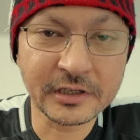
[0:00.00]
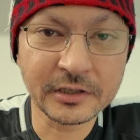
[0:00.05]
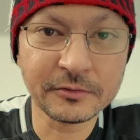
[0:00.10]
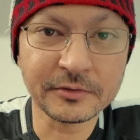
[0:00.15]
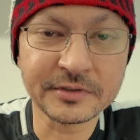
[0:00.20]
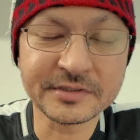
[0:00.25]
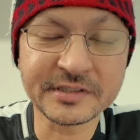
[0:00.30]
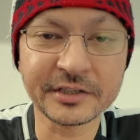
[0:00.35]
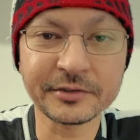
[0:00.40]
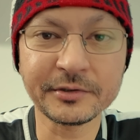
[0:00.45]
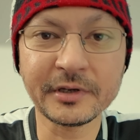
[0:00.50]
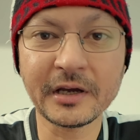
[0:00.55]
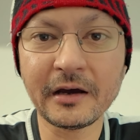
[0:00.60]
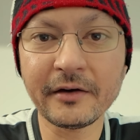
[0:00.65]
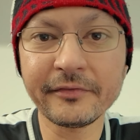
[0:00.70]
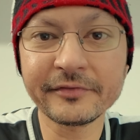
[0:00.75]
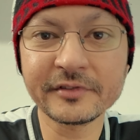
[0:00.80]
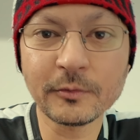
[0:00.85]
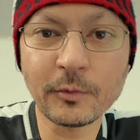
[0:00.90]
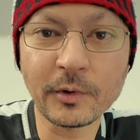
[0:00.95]
close, and you
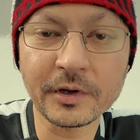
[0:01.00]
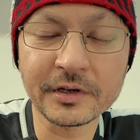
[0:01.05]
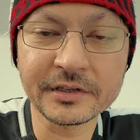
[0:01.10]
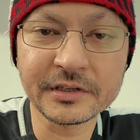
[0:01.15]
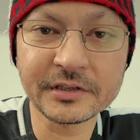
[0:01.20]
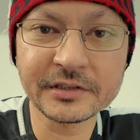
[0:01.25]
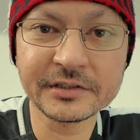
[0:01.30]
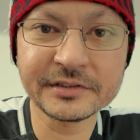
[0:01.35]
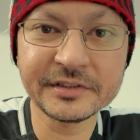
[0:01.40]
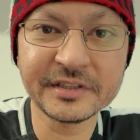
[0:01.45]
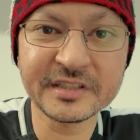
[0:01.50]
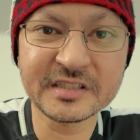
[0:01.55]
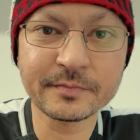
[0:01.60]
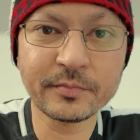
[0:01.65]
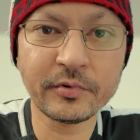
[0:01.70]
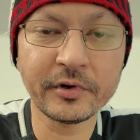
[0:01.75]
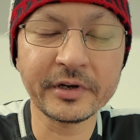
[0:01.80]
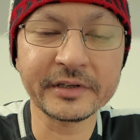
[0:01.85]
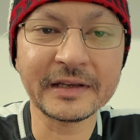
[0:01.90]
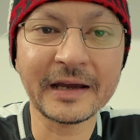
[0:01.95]
have to wonder at this
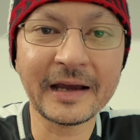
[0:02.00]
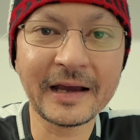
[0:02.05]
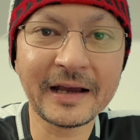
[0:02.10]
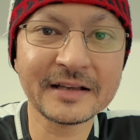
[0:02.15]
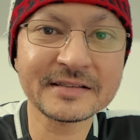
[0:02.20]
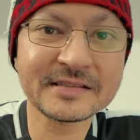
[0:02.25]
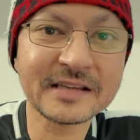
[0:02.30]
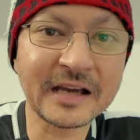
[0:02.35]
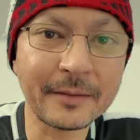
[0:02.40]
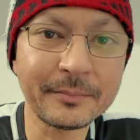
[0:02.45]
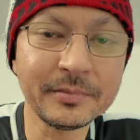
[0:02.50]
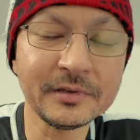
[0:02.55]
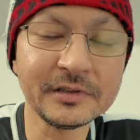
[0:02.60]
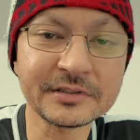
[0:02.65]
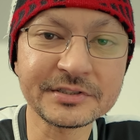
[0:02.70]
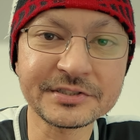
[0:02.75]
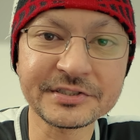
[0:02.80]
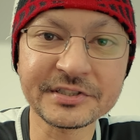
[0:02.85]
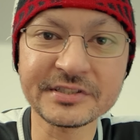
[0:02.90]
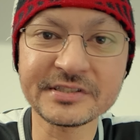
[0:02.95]
point, has
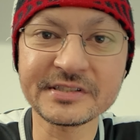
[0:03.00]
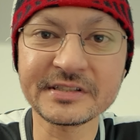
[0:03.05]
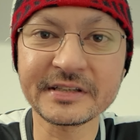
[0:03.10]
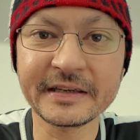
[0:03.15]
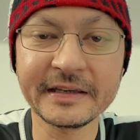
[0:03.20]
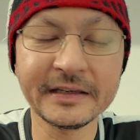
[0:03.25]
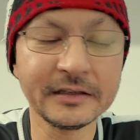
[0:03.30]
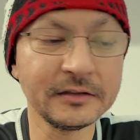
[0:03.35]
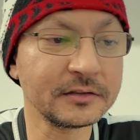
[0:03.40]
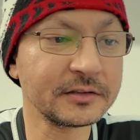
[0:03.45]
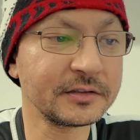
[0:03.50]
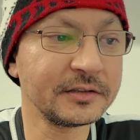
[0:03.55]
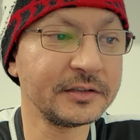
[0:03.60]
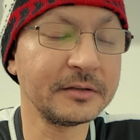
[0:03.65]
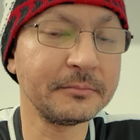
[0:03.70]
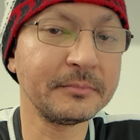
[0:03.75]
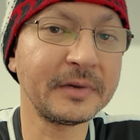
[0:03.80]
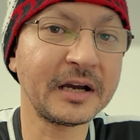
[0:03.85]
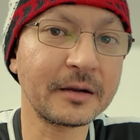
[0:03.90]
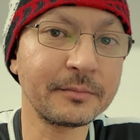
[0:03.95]
Apple just killed
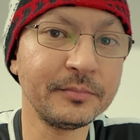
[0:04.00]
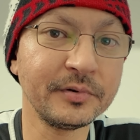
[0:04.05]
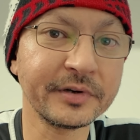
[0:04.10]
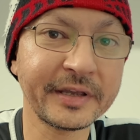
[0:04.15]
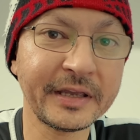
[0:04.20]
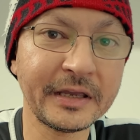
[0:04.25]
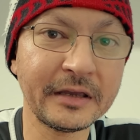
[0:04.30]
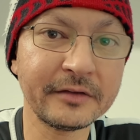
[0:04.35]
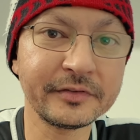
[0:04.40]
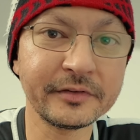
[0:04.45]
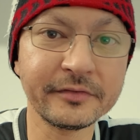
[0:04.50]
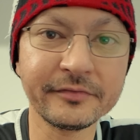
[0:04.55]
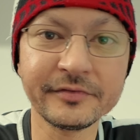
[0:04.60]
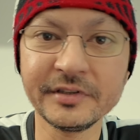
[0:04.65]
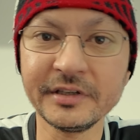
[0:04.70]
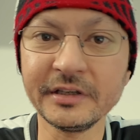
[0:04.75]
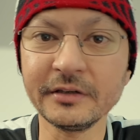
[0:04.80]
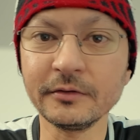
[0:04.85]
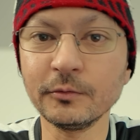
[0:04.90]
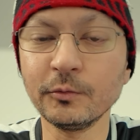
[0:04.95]
the MacBook Air
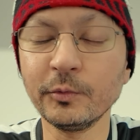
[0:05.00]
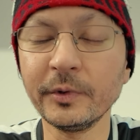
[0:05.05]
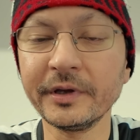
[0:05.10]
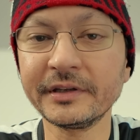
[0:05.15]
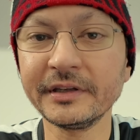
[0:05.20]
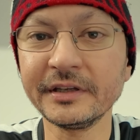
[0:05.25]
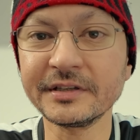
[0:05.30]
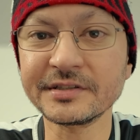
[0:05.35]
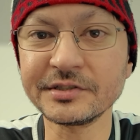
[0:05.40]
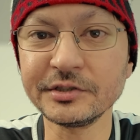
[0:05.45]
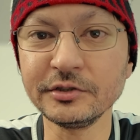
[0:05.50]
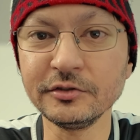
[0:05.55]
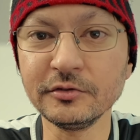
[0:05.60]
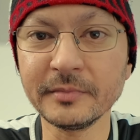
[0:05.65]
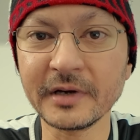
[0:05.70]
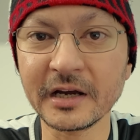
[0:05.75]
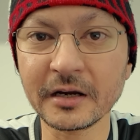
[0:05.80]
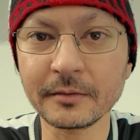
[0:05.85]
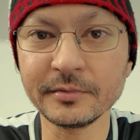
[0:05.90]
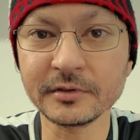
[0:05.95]
15 with its new
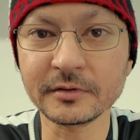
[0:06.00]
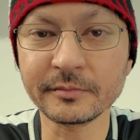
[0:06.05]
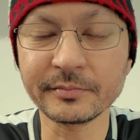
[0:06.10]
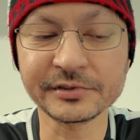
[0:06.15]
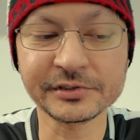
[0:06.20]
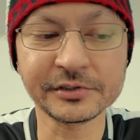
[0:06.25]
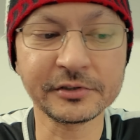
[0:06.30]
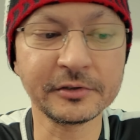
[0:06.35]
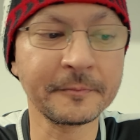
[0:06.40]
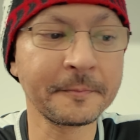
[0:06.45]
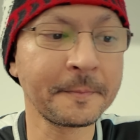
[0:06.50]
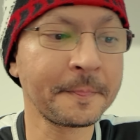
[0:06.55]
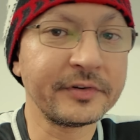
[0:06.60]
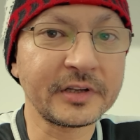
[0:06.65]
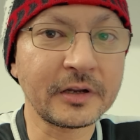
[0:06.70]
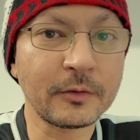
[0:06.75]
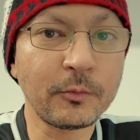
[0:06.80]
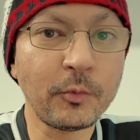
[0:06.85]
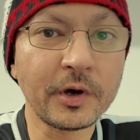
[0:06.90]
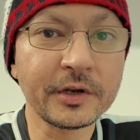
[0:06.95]
MacBook Pro? For
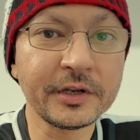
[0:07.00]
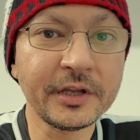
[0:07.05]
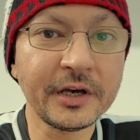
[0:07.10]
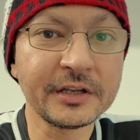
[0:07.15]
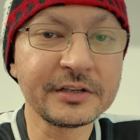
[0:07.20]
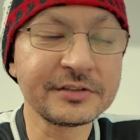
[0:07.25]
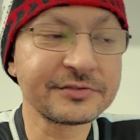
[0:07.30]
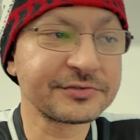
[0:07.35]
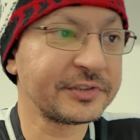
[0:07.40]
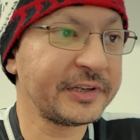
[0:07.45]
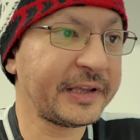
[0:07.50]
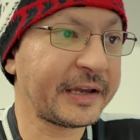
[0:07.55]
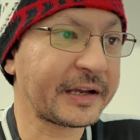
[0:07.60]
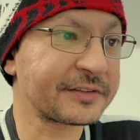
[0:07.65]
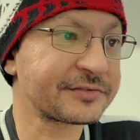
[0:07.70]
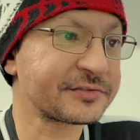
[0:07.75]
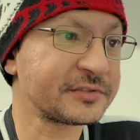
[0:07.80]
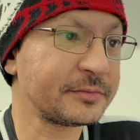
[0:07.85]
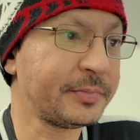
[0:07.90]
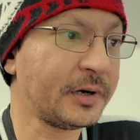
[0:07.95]
that 100
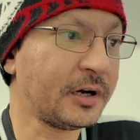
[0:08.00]
extra